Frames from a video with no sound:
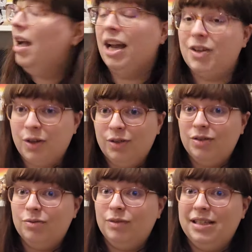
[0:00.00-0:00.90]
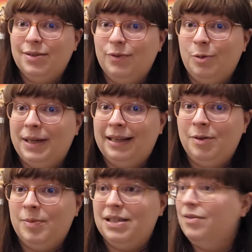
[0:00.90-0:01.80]
I could read some Full Metal
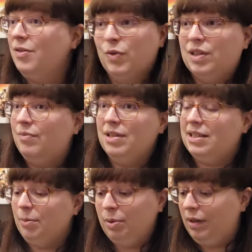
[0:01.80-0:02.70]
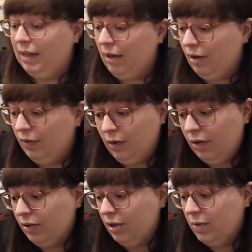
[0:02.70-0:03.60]
Alchemist because for some reason I'm putting that off.
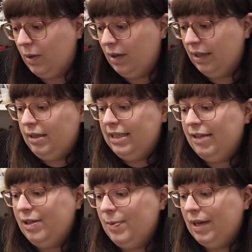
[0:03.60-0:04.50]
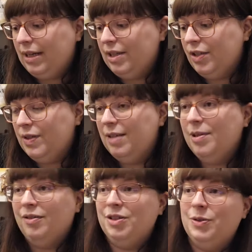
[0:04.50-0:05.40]
God knows why. Series book added to your
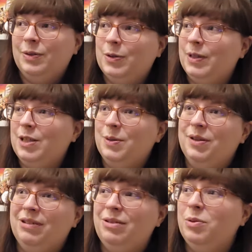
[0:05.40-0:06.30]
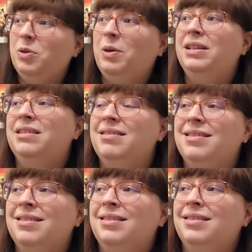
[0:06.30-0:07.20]
TBR in 2023
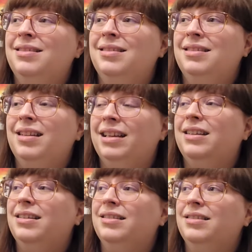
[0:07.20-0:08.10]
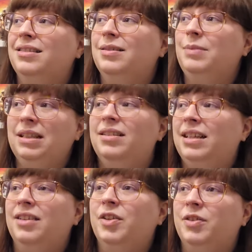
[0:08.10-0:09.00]
requires like me
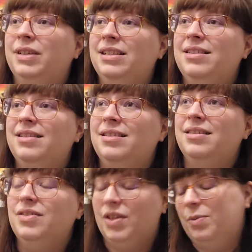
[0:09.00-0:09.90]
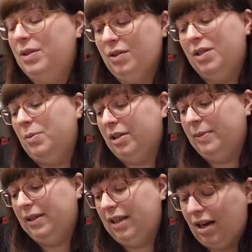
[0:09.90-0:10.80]
looking at Goodreads. So we're not going to worry
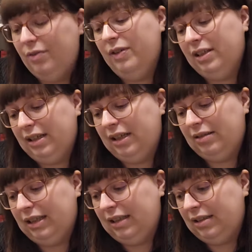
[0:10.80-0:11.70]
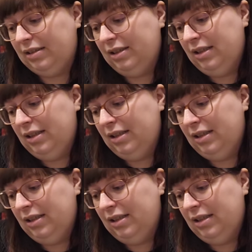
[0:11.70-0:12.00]
about that. I'll figure that out later.